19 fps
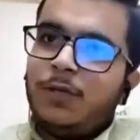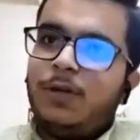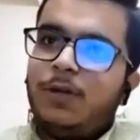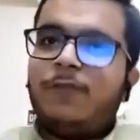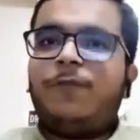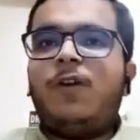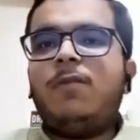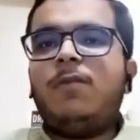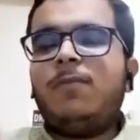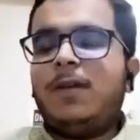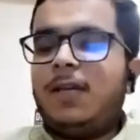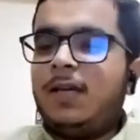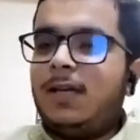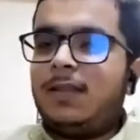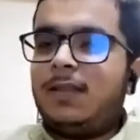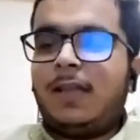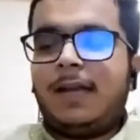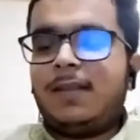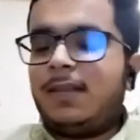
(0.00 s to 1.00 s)
uniform
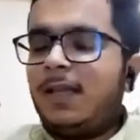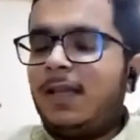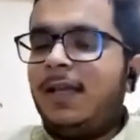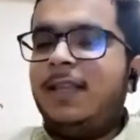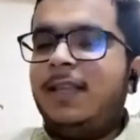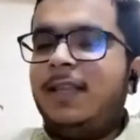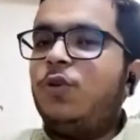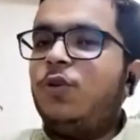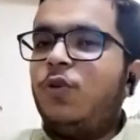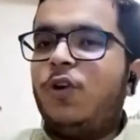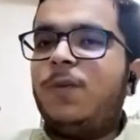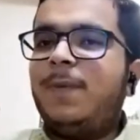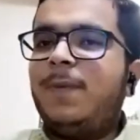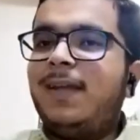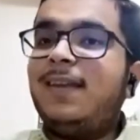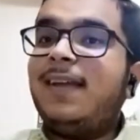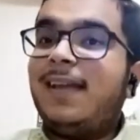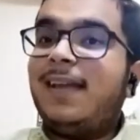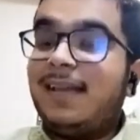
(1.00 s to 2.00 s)
that the Hindu code
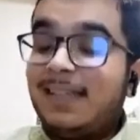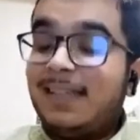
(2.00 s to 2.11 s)
bill